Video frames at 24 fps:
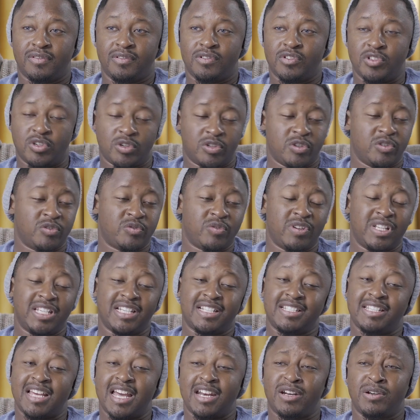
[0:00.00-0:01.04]
So she was really
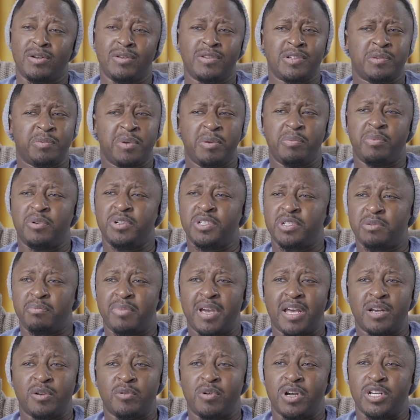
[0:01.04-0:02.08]
excited. Oh, there's people in
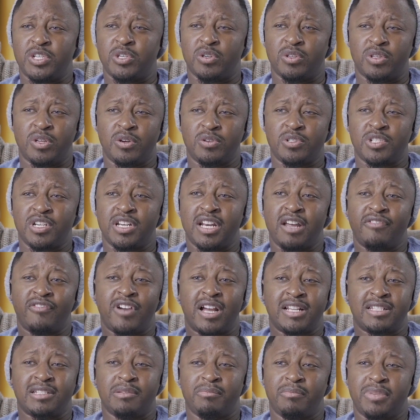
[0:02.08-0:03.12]
Japan who want your lotion. I've
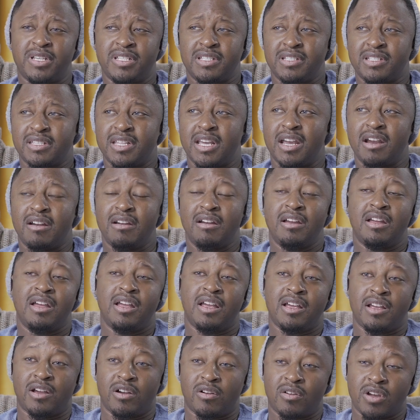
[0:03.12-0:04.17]
got some business there.
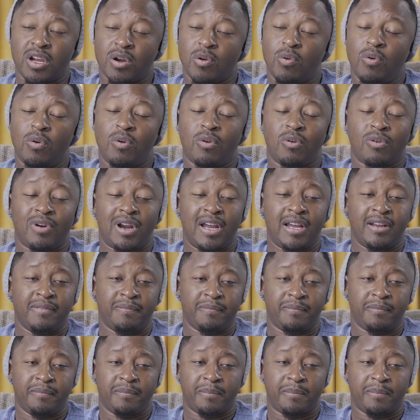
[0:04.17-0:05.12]
Okay, cool, great.